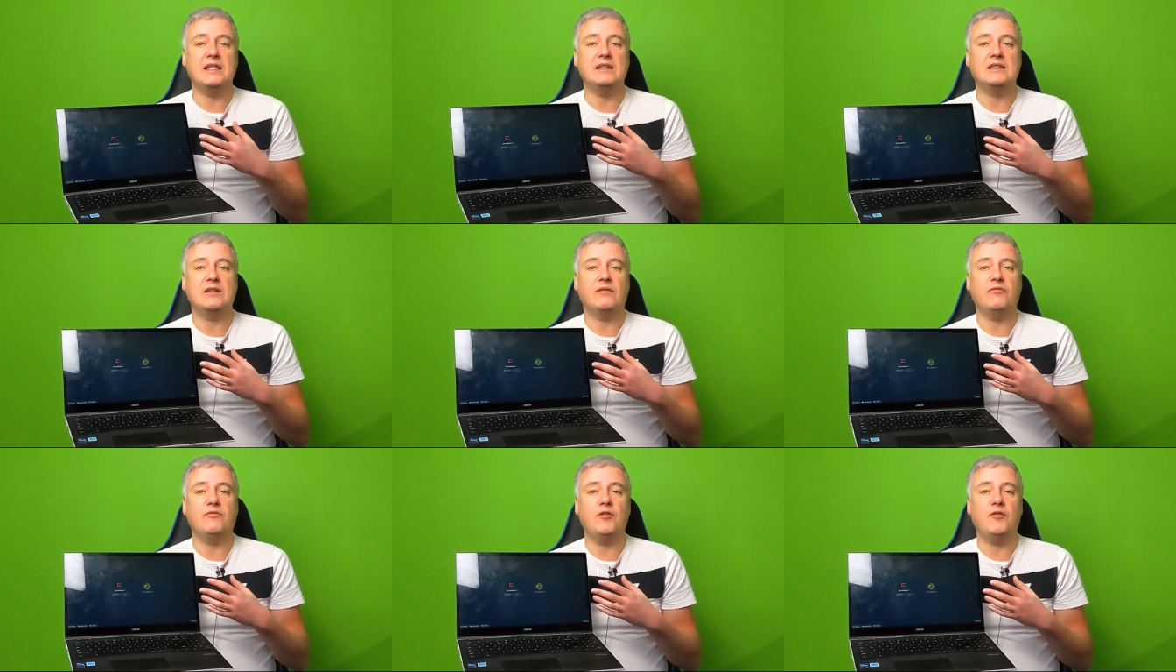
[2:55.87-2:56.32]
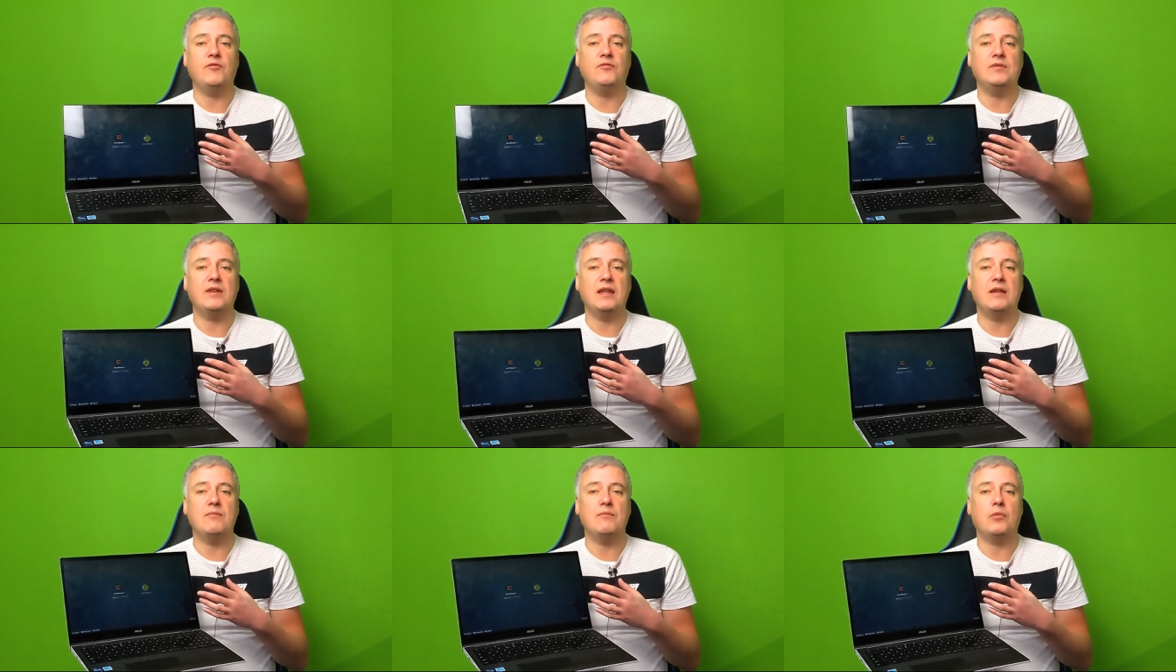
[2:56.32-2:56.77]
it's a
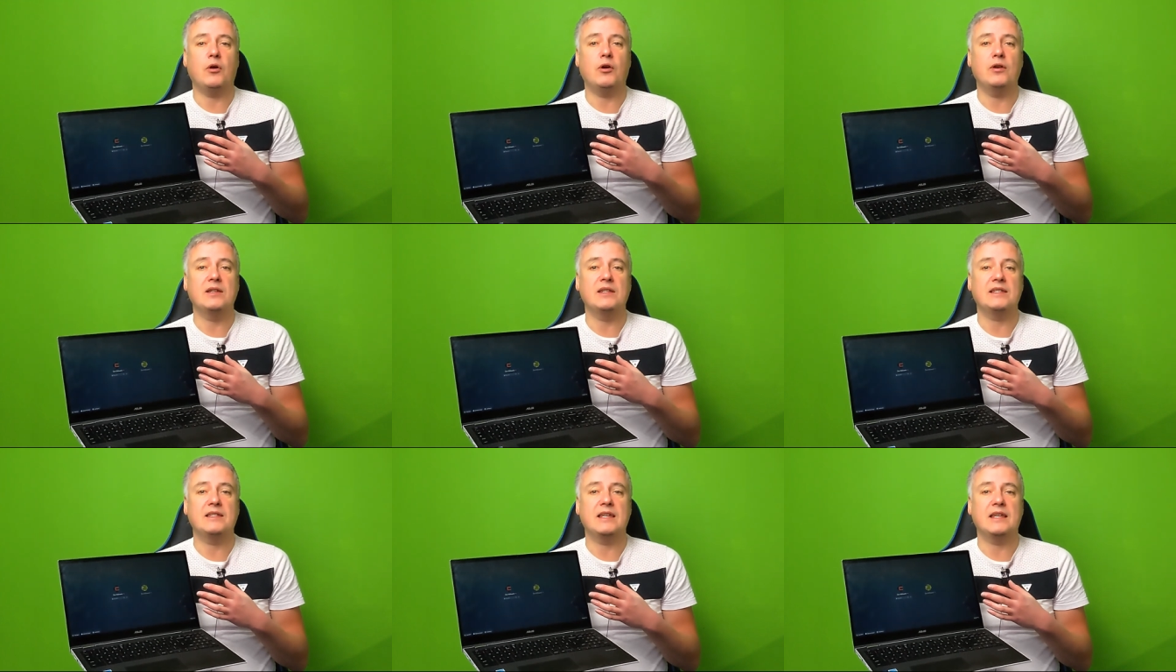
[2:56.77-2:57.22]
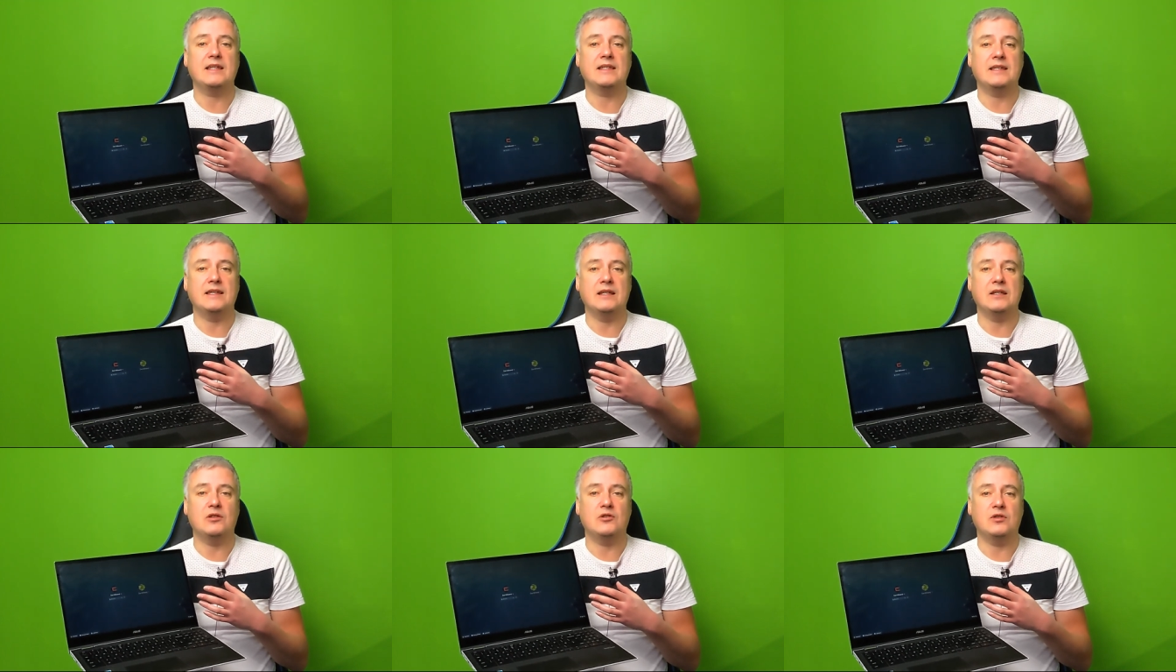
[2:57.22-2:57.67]
fifteen point
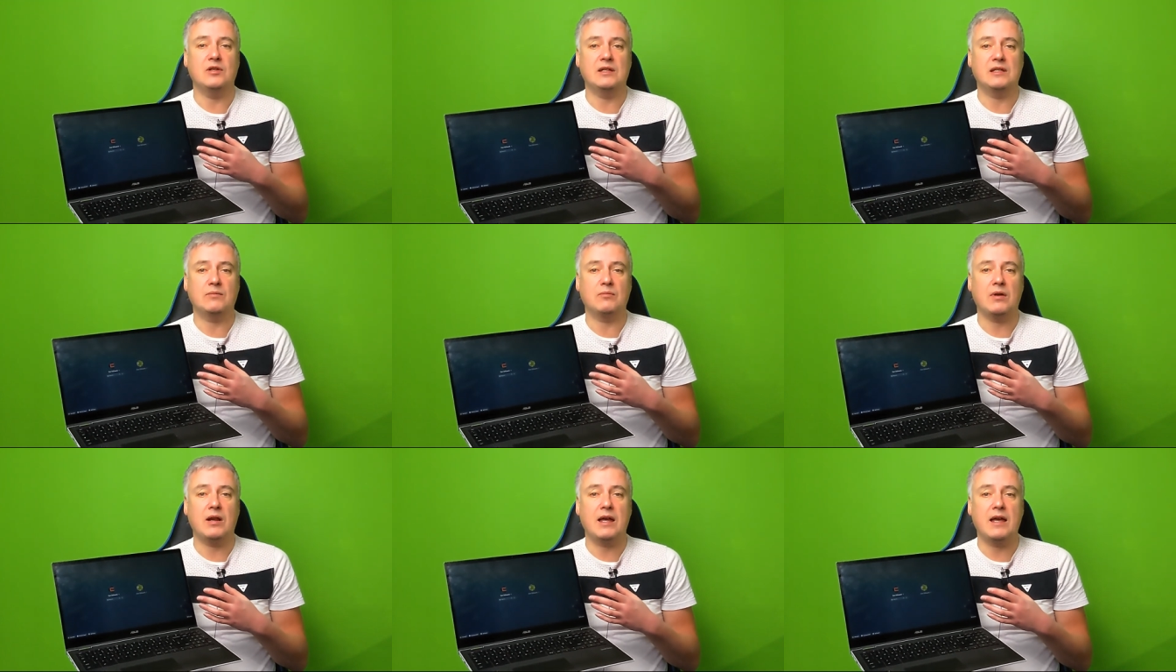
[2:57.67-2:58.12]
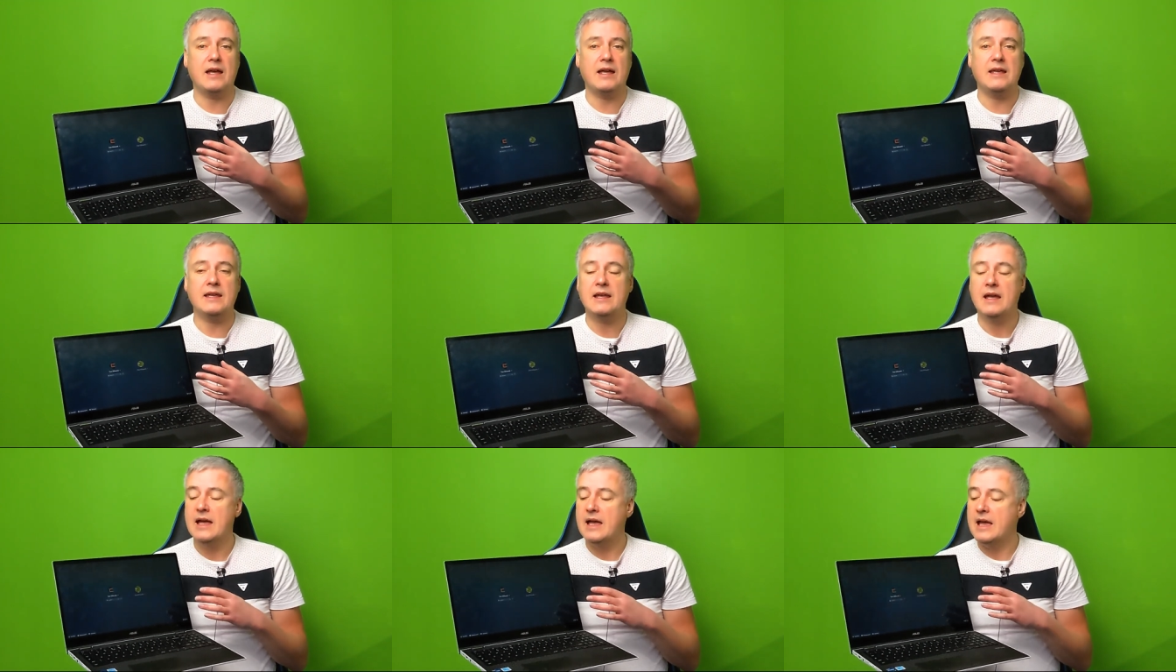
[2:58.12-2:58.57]
six inch display.